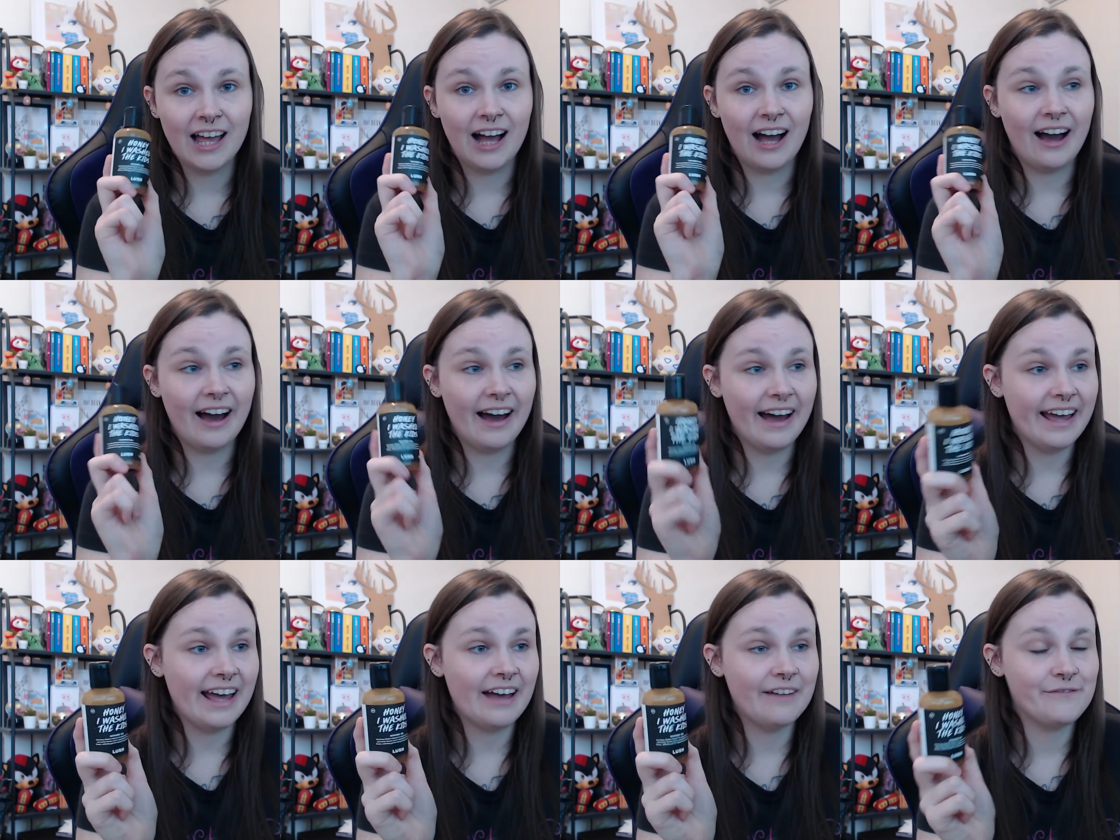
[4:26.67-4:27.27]

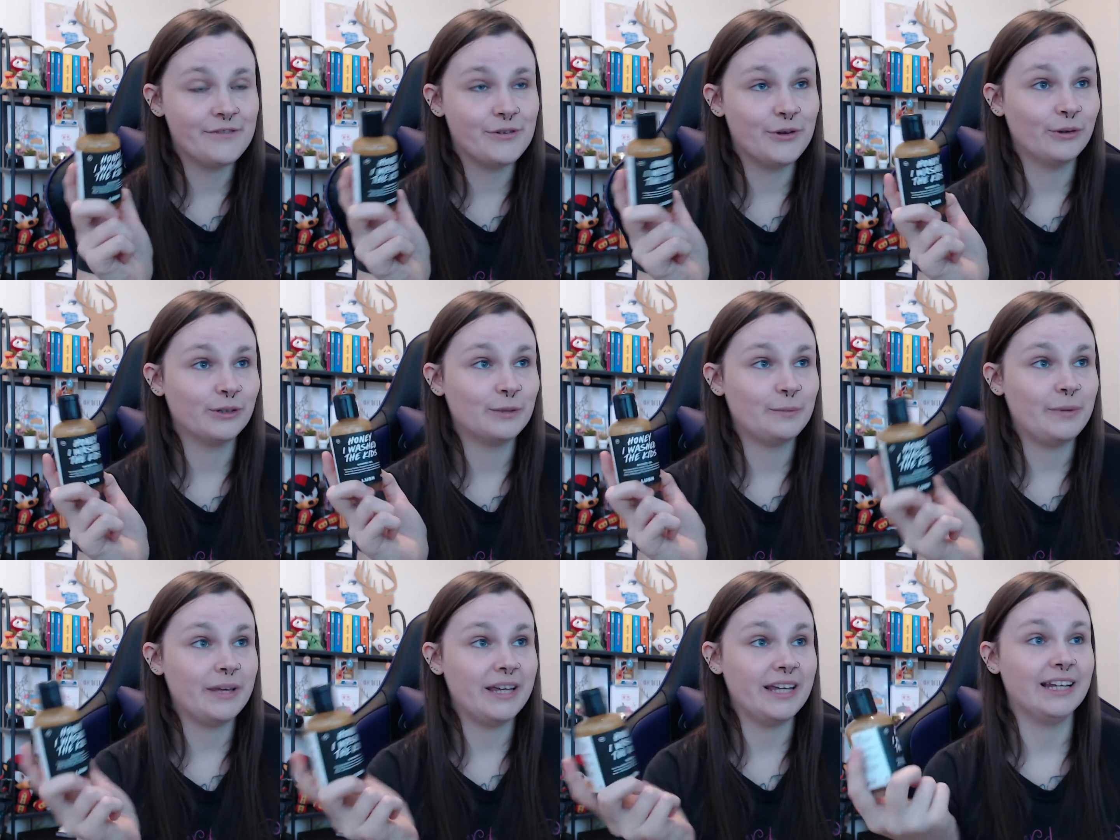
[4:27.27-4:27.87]
I have
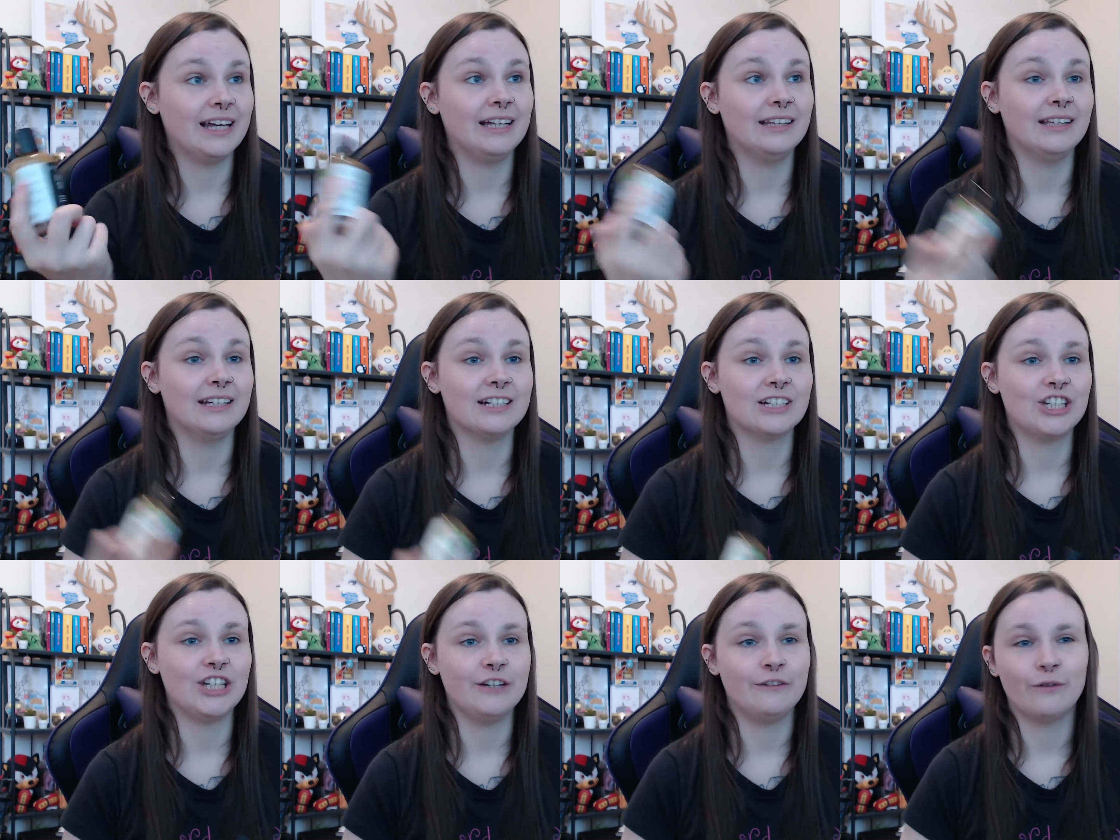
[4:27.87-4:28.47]
not been a
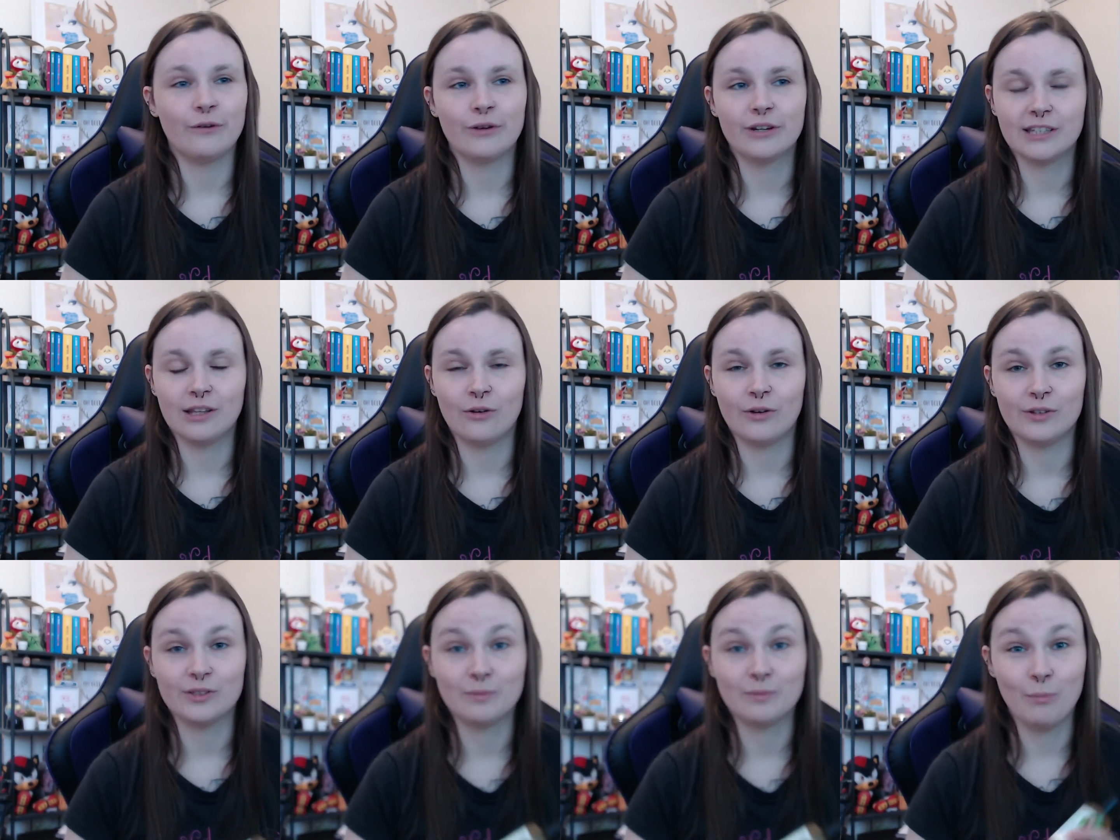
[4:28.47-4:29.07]
Lushy for as
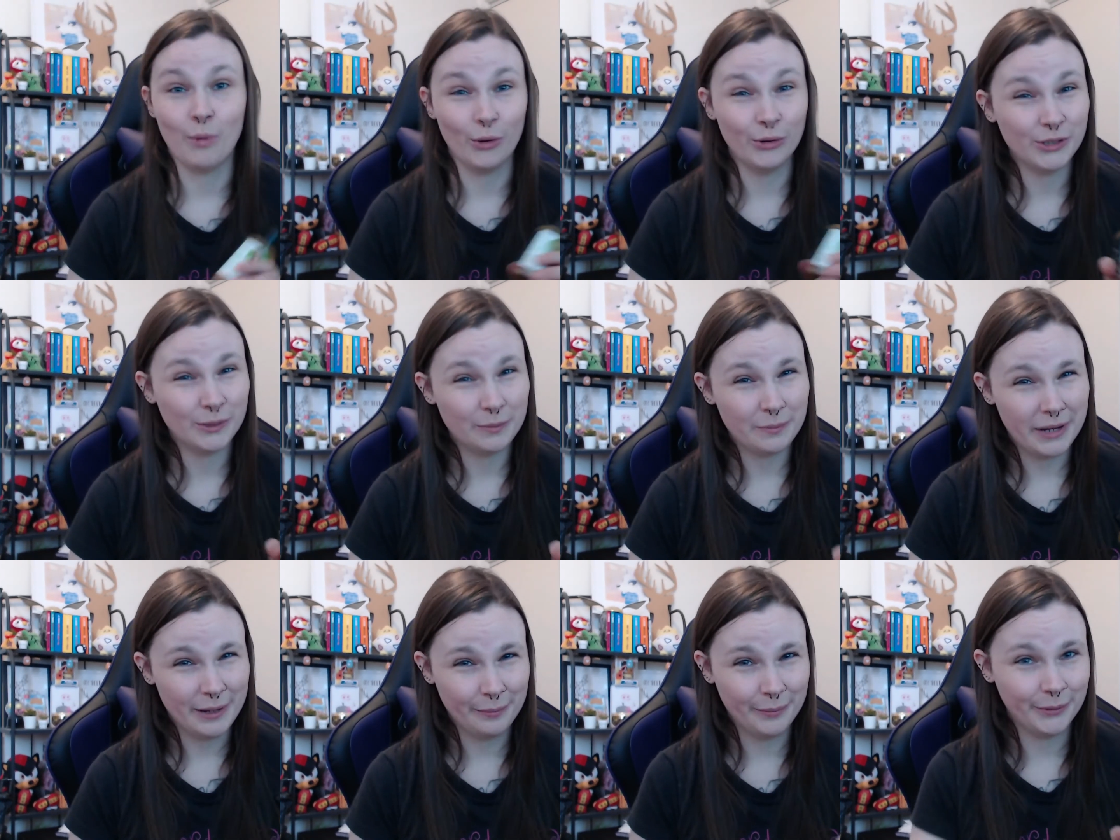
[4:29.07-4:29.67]
long as most
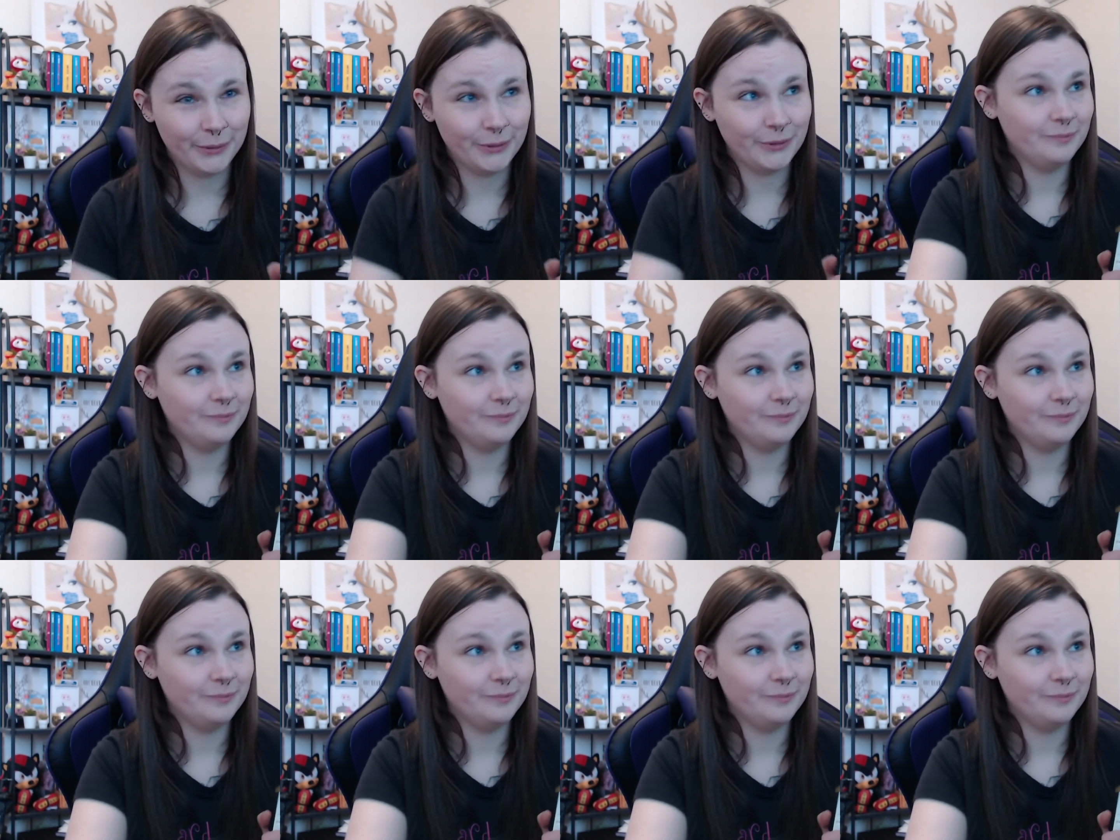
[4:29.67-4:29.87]
people.